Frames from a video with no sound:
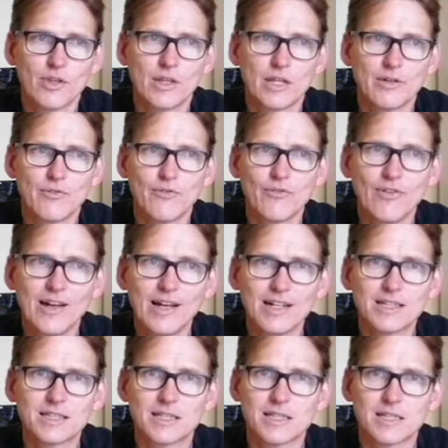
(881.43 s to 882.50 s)
the
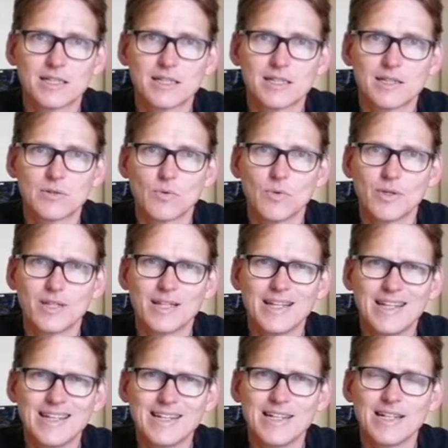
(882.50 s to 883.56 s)
fluxes
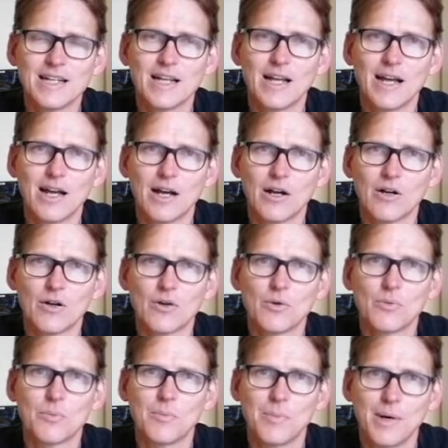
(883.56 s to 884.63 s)
within
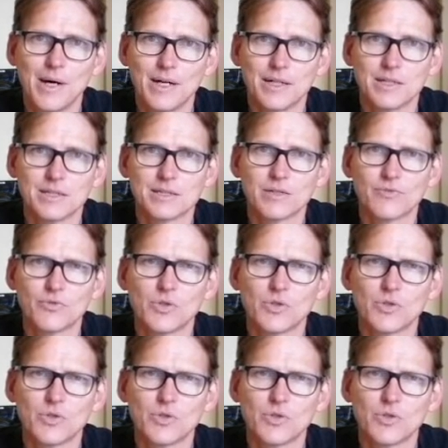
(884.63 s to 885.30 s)
our minds,